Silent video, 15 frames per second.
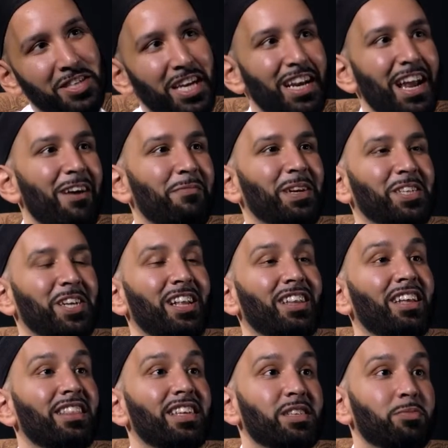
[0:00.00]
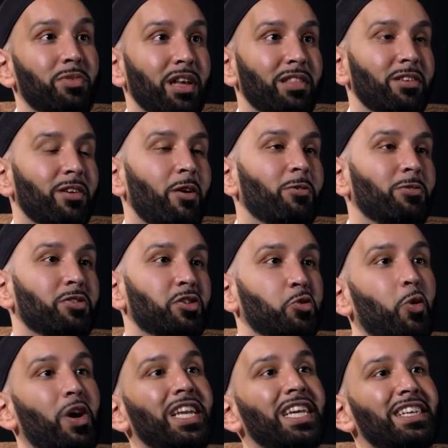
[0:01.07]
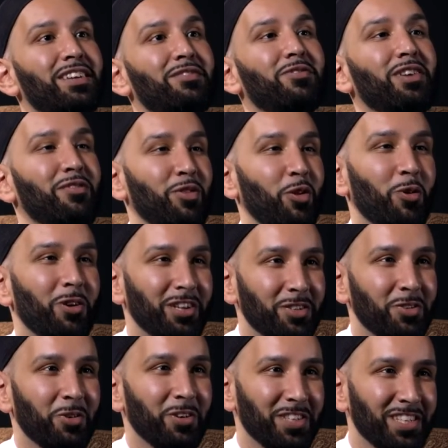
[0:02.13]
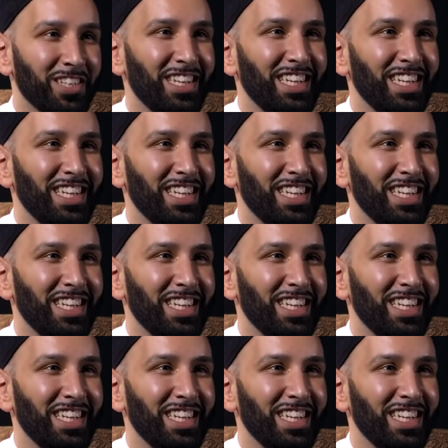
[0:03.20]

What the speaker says: And now, mashallah, this brother owns 20 different flooring stores.